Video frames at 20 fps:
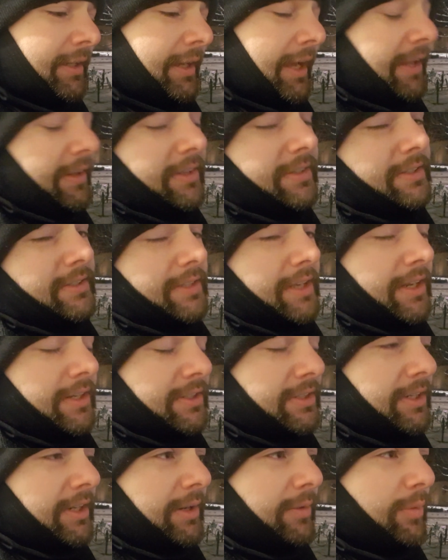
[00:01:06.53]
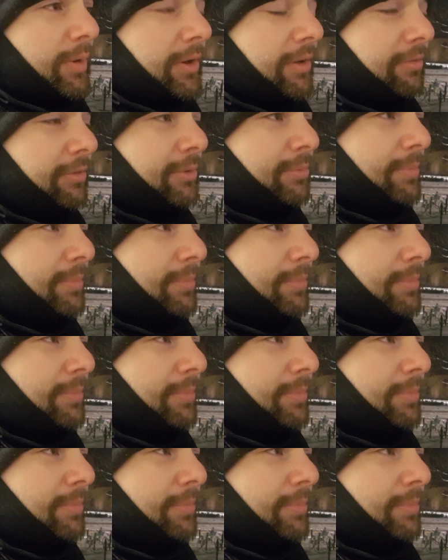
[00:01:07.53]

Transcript: And this is actually one of the